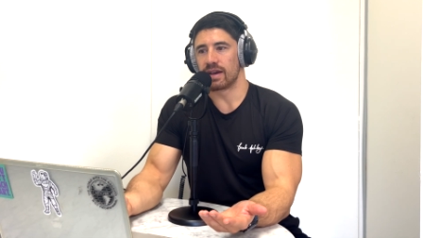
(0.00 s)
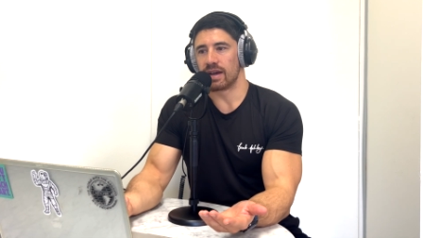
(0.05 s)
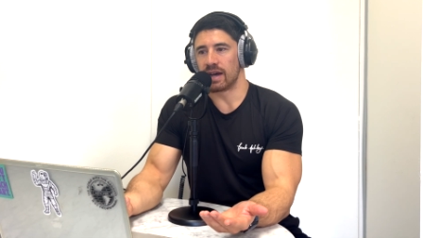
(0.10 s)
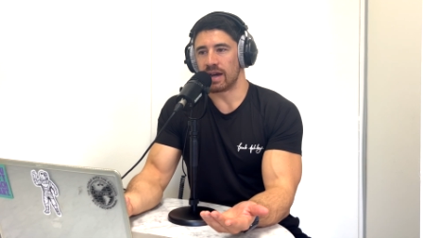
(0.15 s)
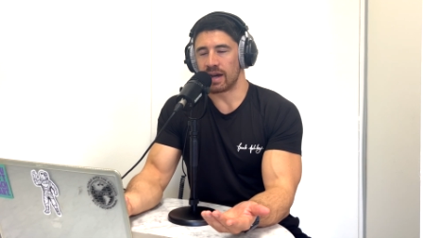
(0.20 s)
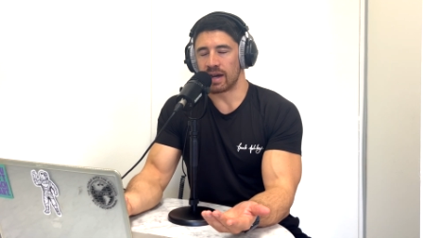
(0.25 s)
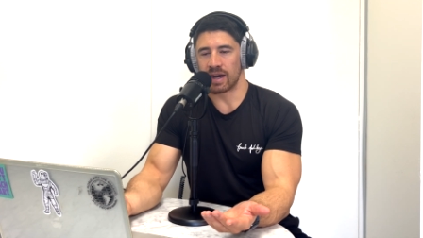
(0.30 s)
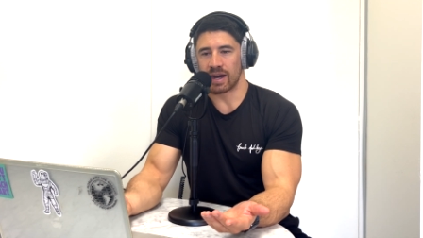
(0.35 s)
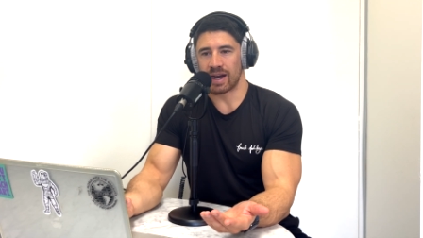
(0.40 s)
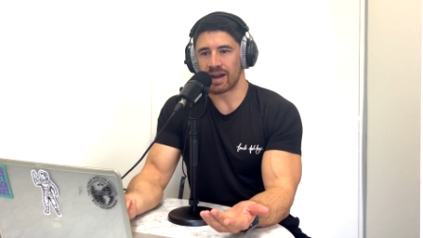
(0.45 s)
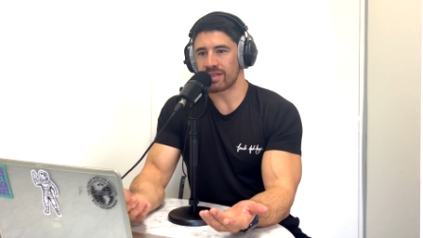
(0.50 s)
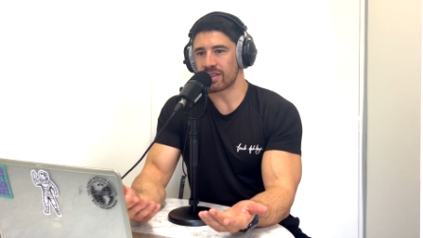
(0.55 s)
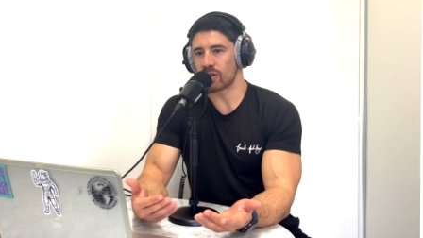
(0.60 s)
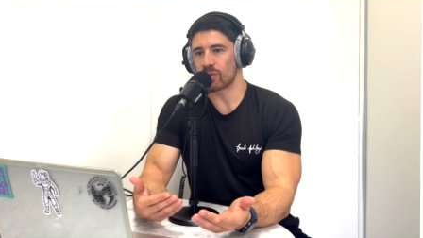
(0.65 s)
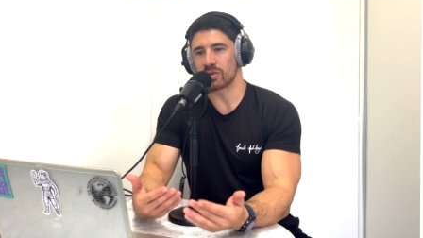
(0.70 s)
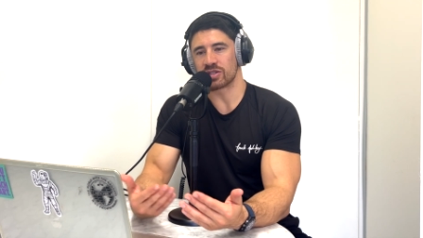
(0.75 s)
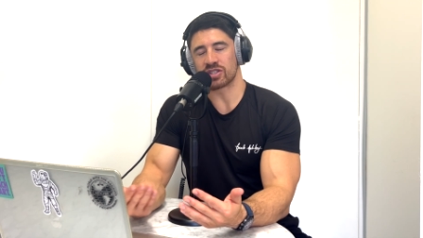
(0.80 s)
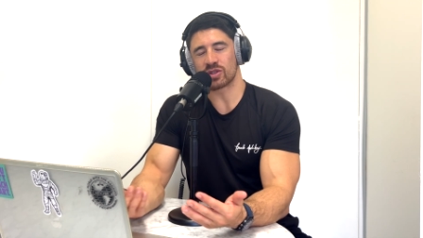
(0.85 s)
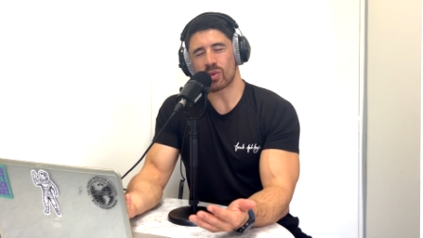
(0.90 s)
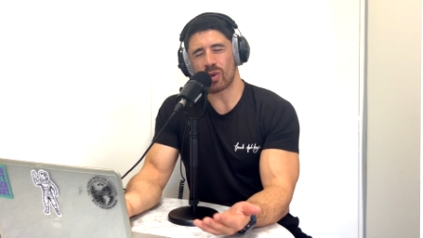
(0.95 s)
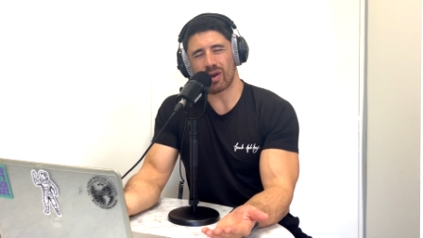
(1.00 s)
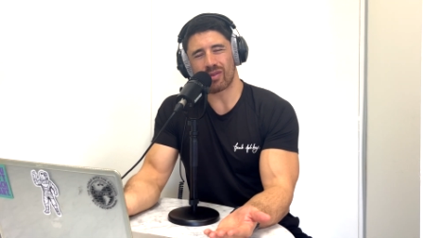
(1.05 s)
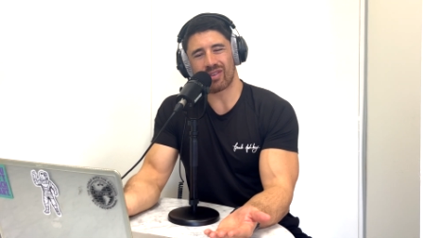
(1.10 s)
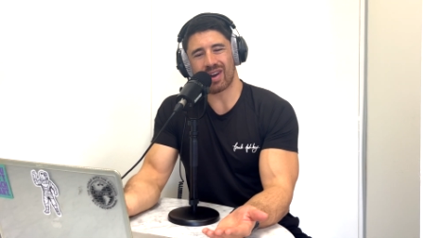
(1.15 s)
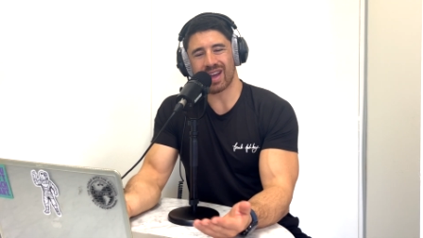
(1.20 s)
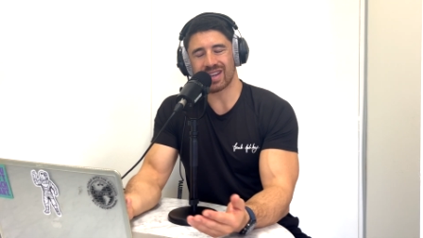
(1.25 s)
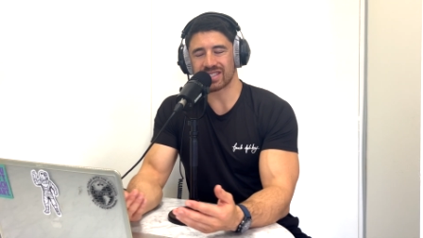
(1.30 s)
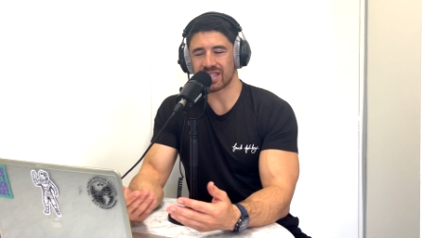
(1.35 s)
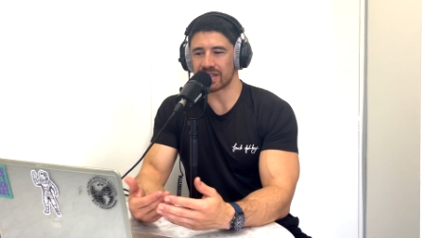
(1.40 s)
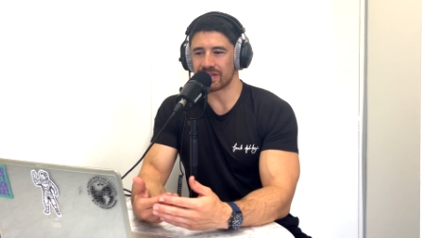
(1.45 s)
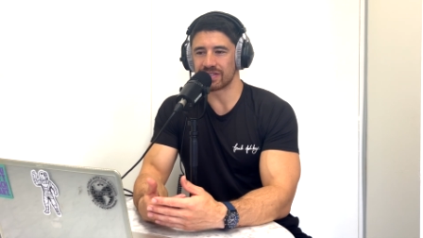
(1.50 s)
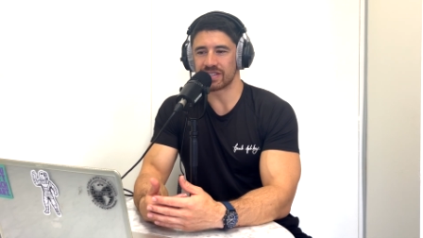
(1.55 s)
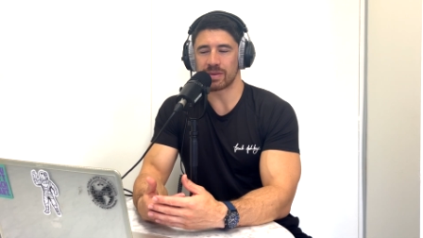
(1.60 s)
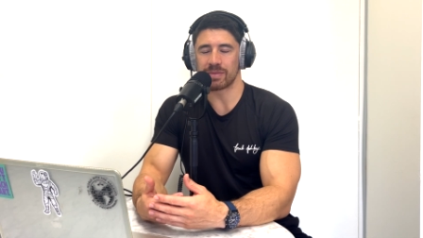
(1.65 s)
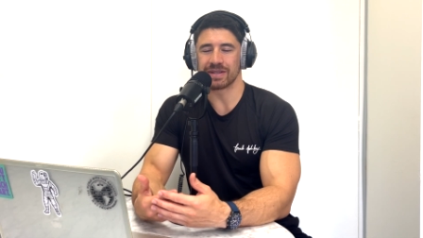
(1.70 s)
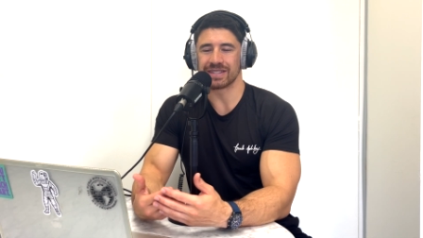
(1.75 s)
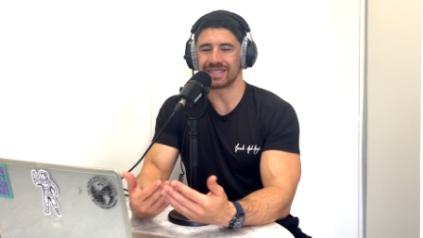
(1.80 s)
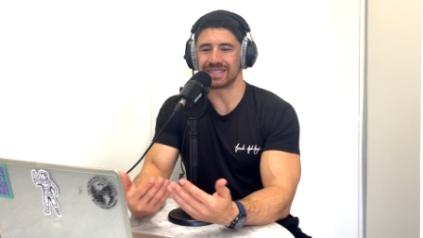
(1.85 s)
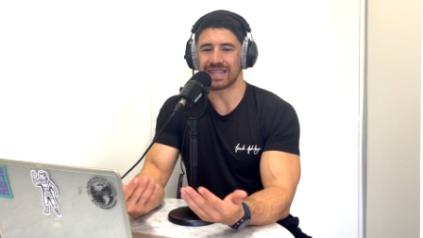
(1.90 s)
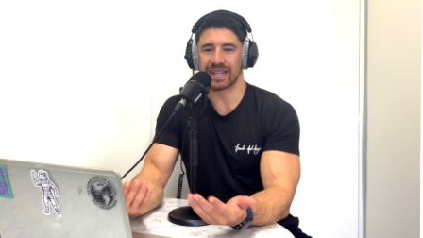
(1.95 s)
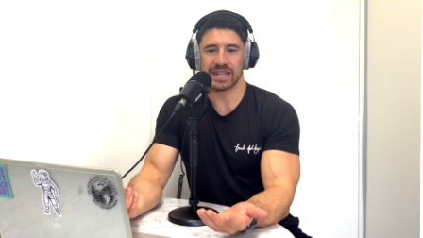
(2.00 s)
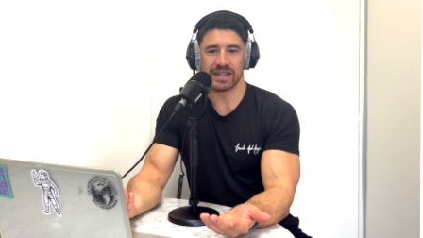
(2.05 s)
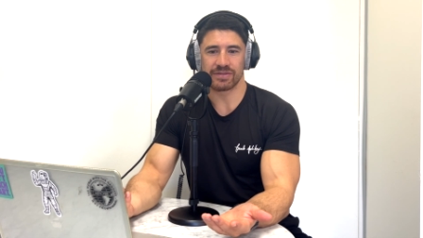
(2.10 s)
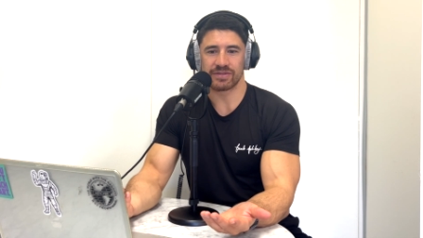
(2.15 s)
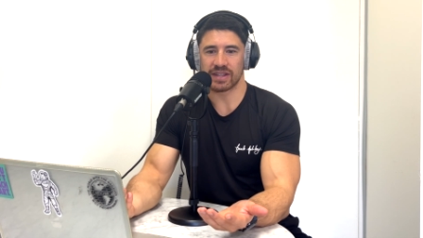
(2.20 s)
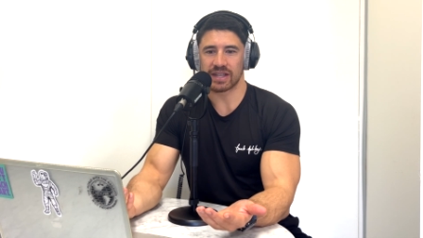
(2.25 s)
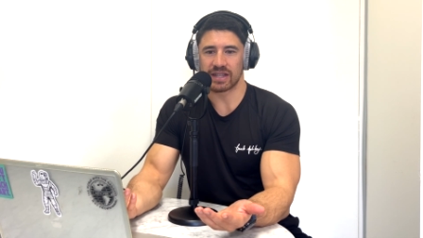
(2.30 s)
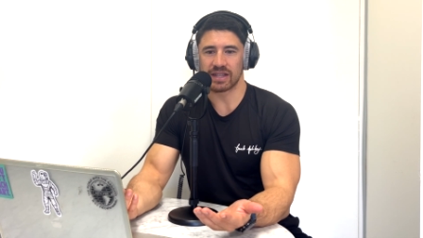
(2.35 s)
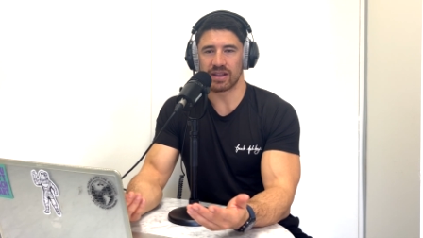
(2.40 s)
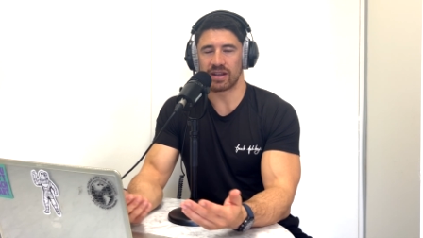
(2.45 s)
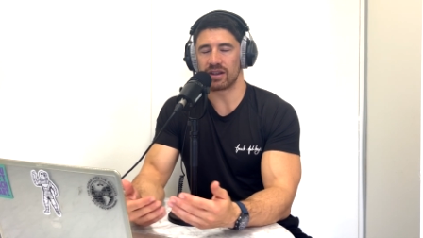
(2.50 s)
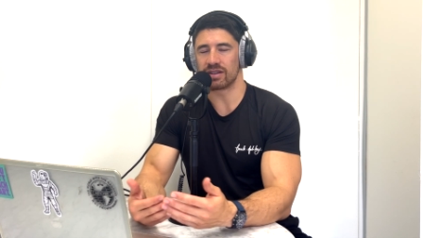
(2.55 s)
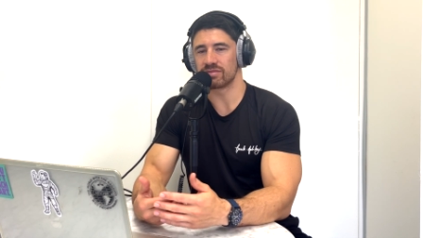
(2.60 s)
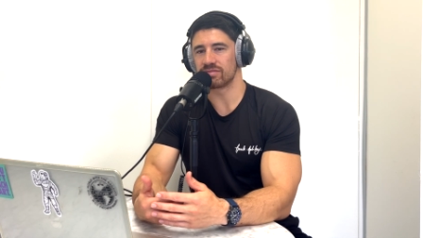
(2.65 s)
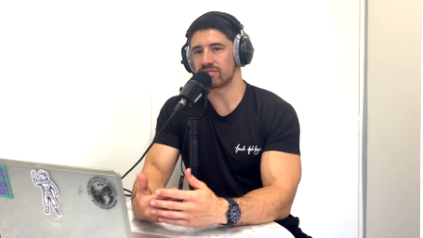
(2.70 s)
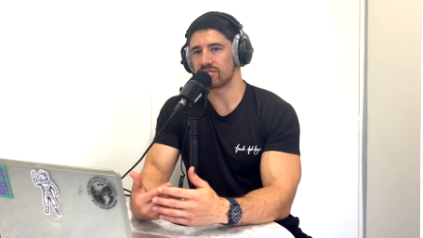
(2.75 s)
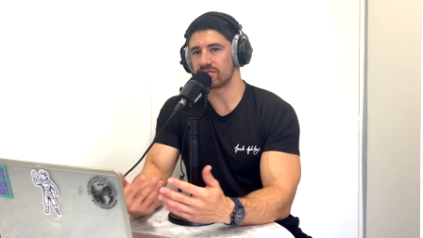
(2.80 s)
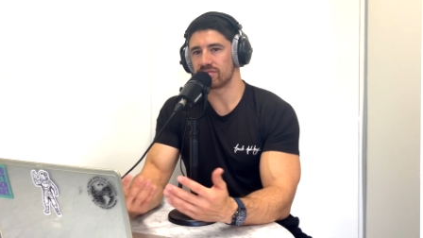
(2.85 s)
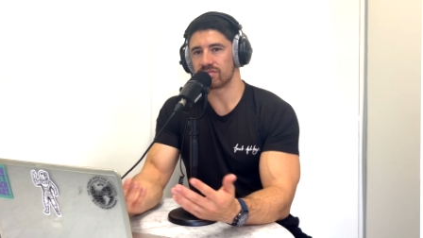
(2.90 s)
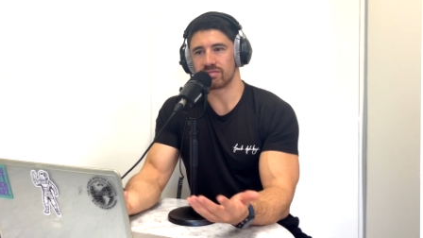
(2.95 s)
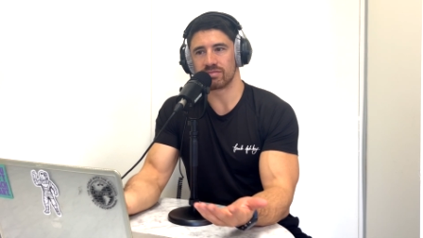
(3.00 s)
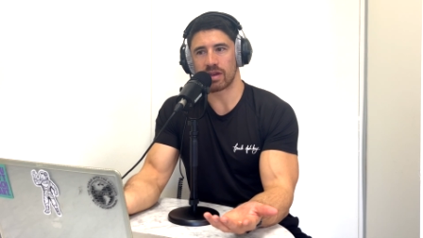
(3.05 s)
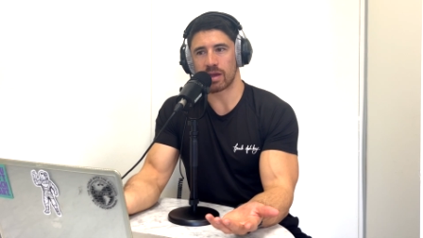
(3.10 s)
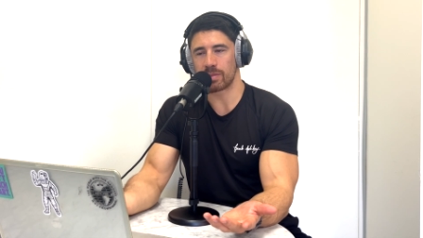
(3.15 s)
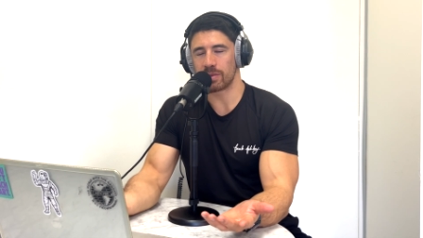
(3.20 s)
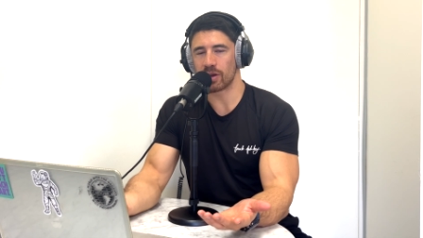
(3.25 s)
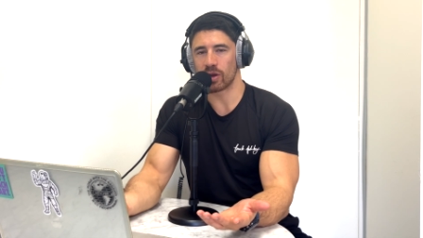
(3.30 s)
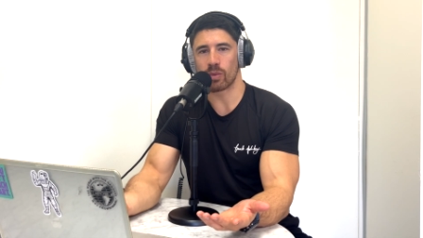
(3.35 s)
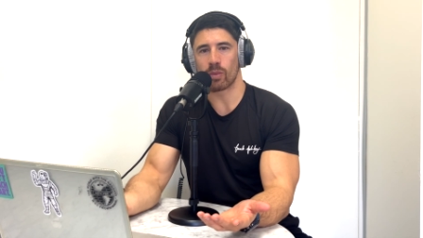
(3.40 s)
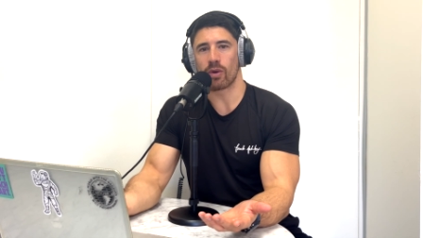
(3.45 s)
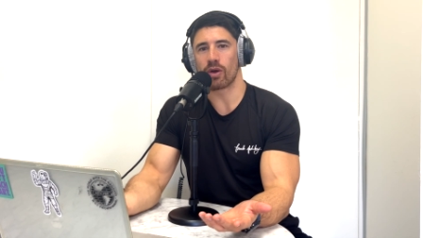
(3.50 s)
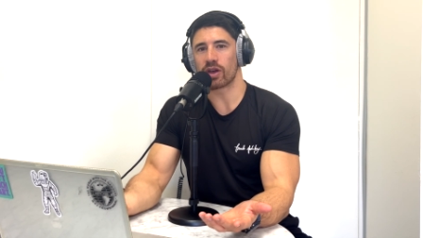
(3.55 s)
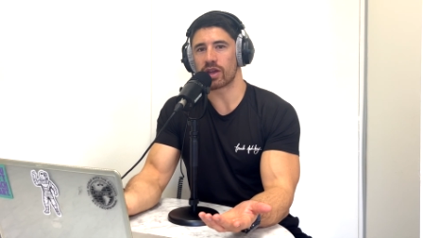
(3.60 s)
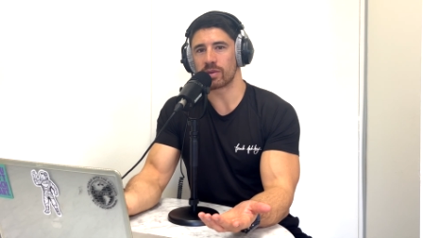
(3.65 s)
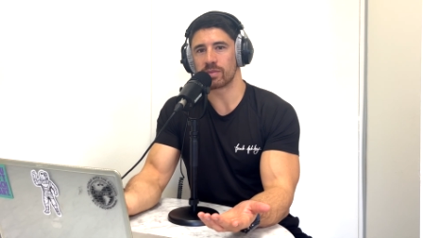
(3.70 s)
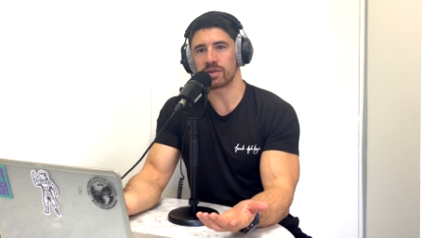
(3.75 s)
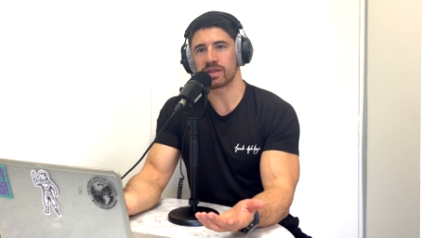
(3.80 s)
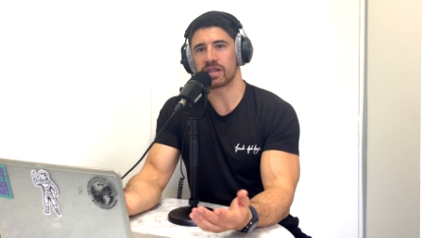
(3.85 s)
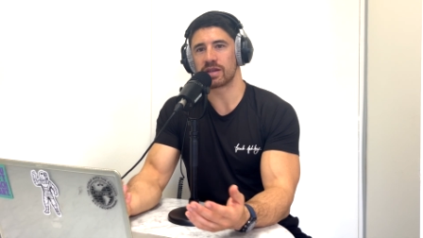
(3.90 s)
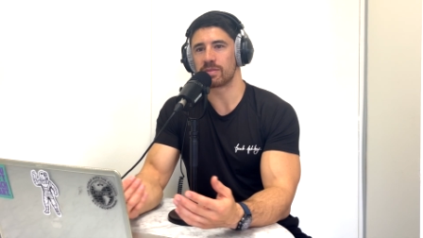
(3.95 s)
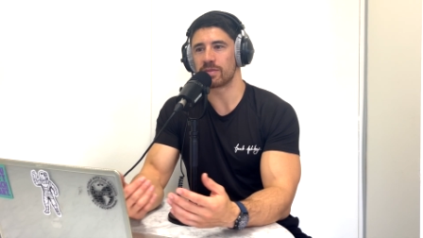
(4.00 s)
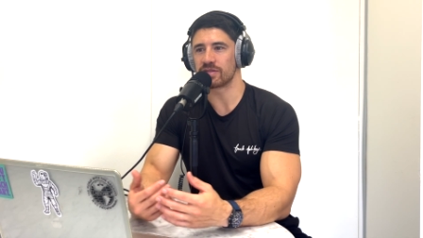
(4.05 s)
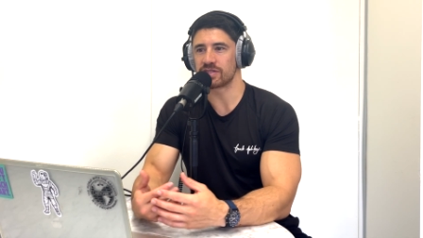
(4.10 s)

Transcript: Uh, I think with squat racks, like if someone's deadlifting a lot, maybe don't work in with them.